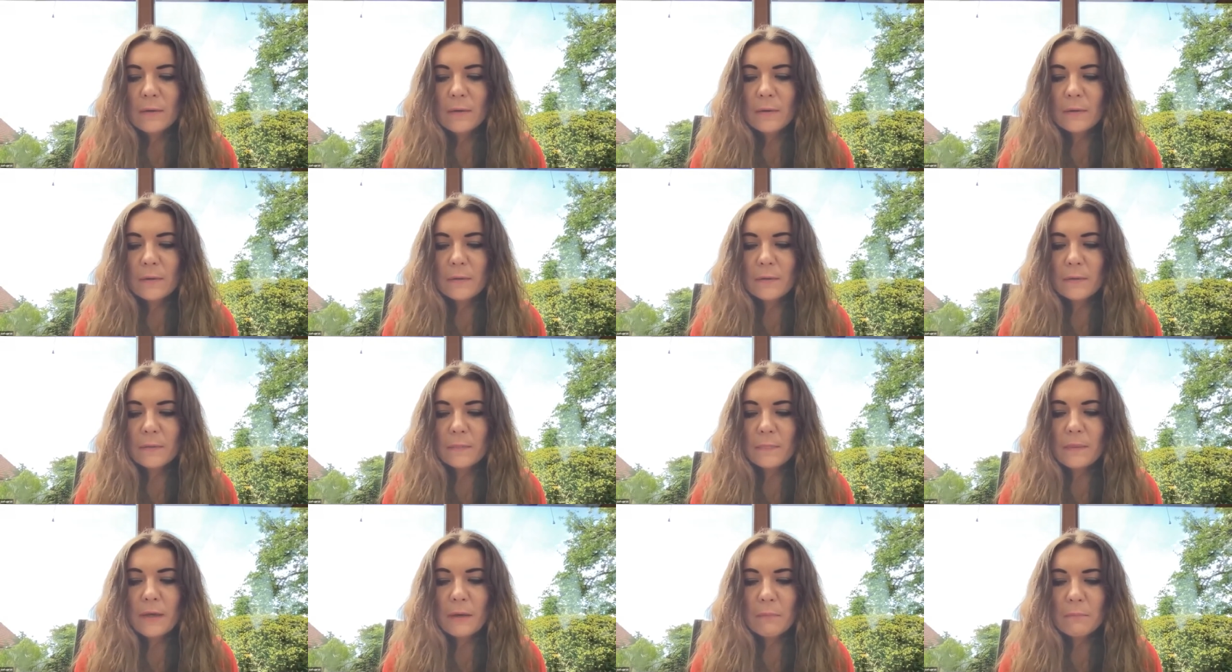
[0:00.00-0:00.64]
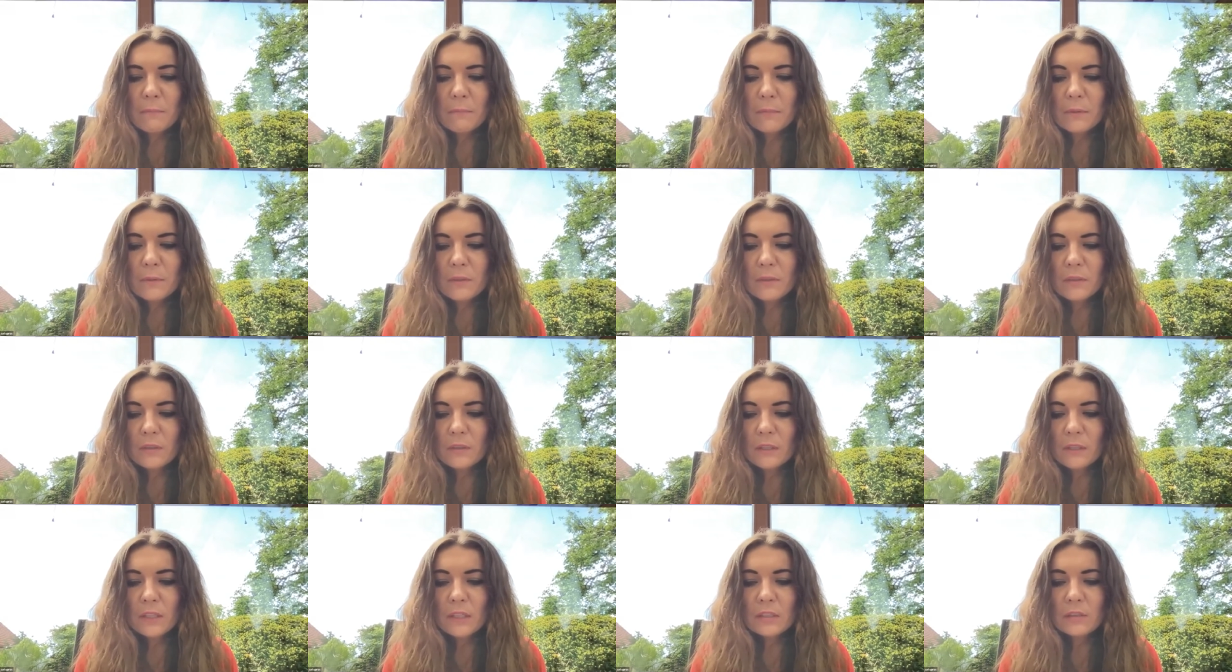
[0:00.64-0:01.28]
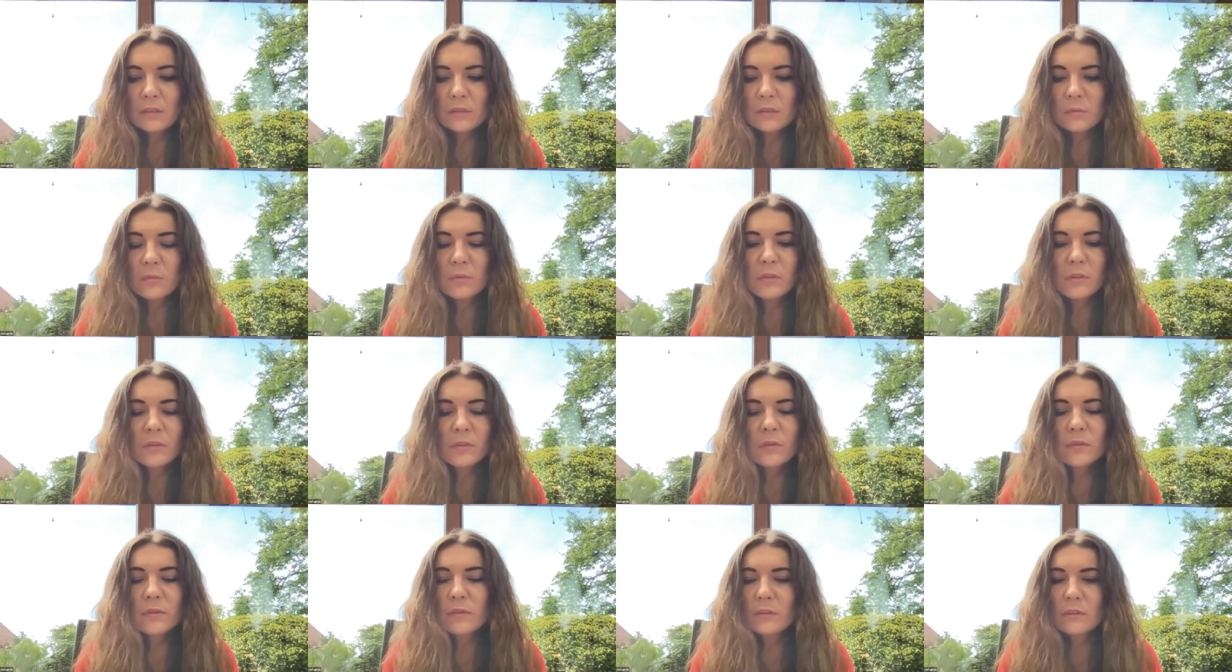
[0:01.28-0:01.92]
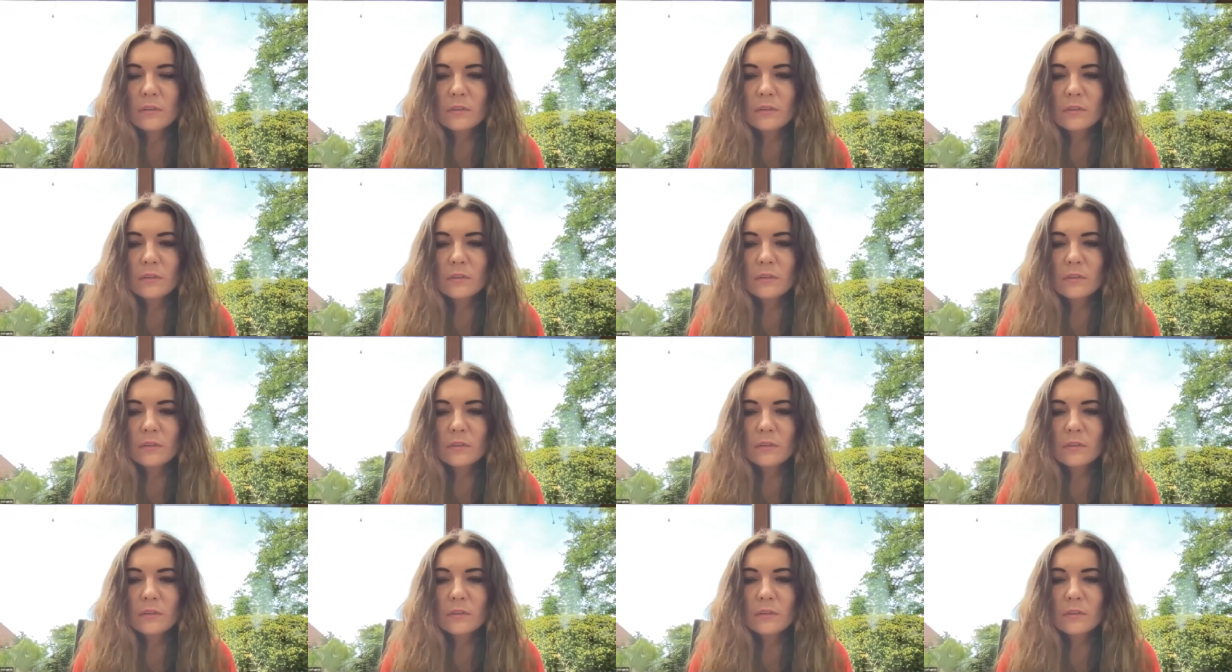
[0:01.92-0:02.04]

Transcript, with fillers: uh, number like uh, birth